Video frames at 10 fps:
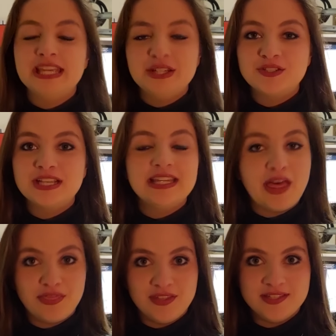here in
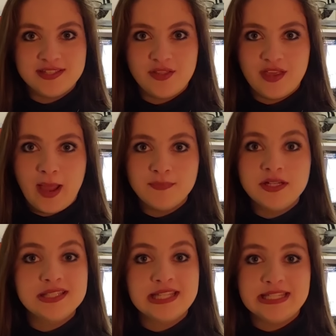Athens, the
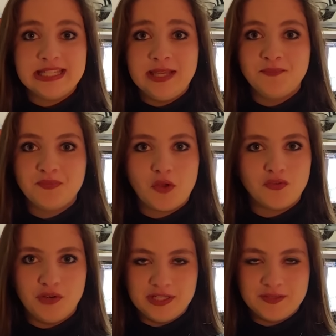capital city of
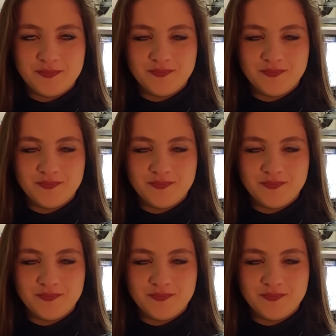Greece.